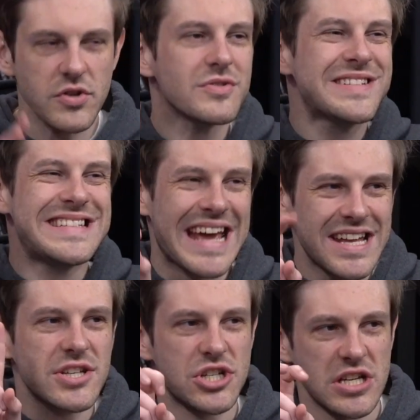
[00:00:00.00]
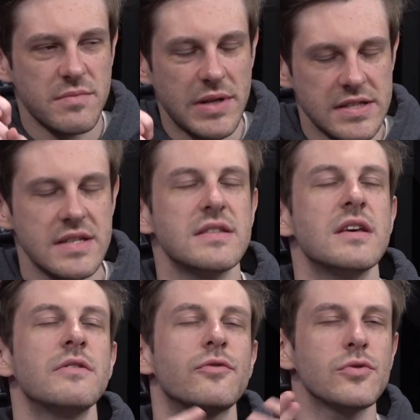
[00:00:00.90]
are your datasheet abilities. And
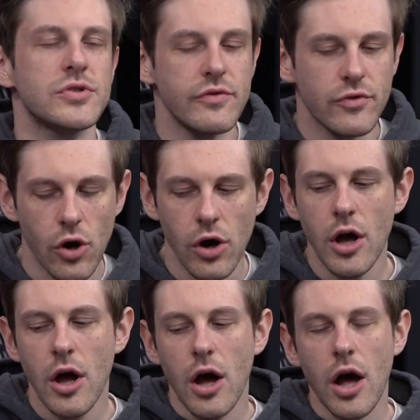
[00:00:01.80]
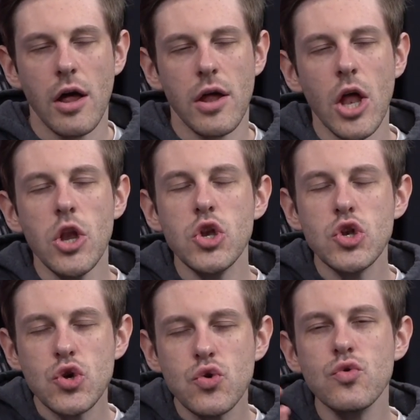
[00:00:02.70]
then, of course, you've got a
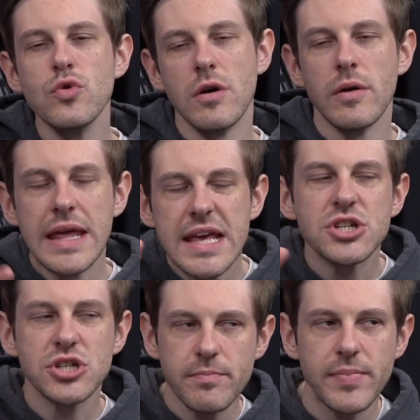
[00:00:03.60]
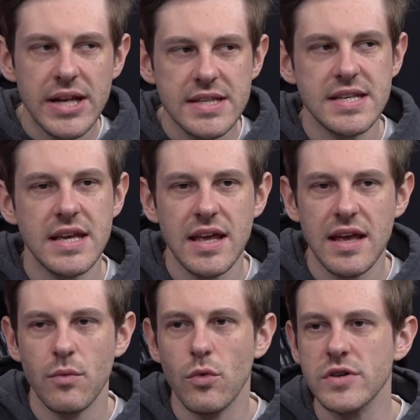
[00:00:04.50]
new-ish ability.
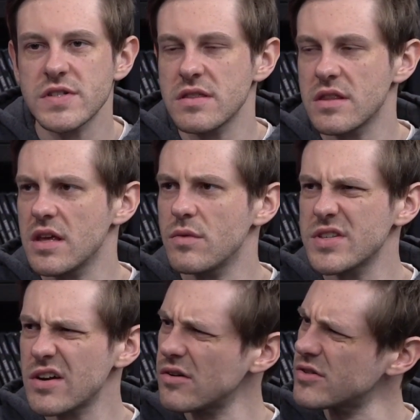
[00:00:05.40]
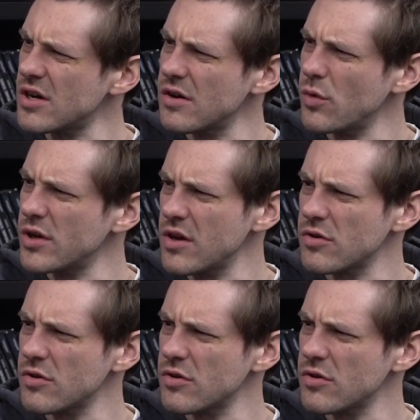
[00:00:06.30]
It was in the, was it one of the